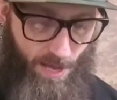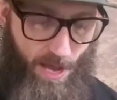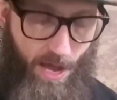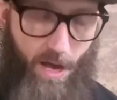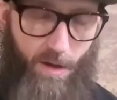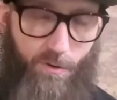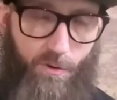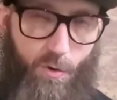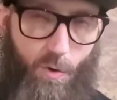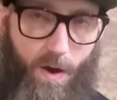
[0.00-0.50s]

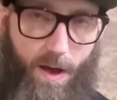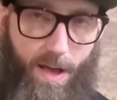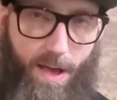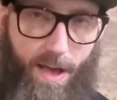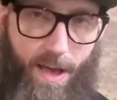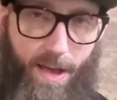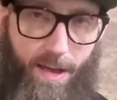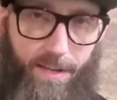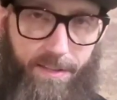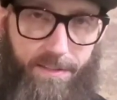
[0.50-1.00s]
how do
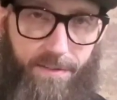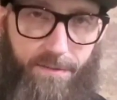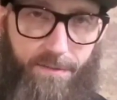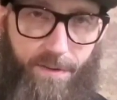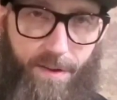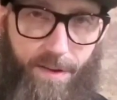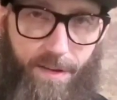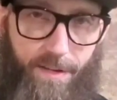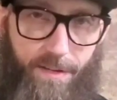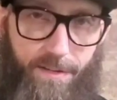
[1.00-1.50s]
I
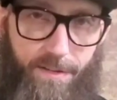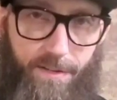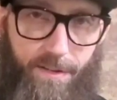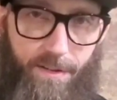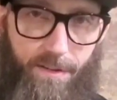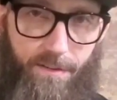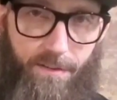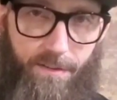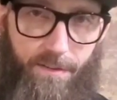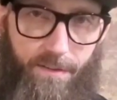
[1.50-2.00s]

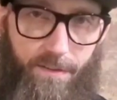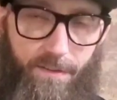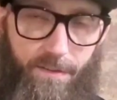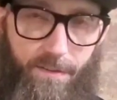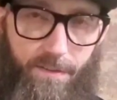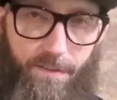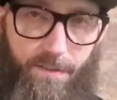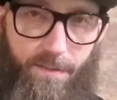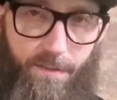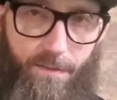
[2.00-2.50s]
activate
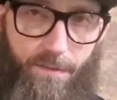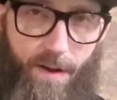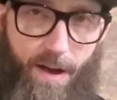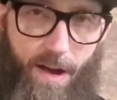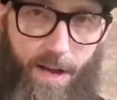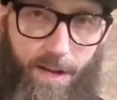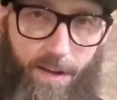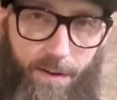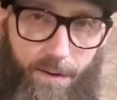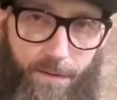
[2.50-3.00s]
the
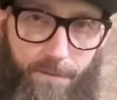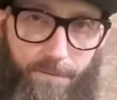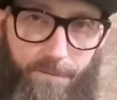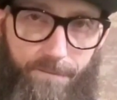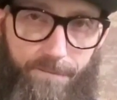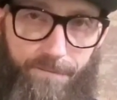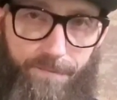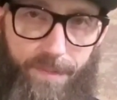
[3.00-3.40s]
fire?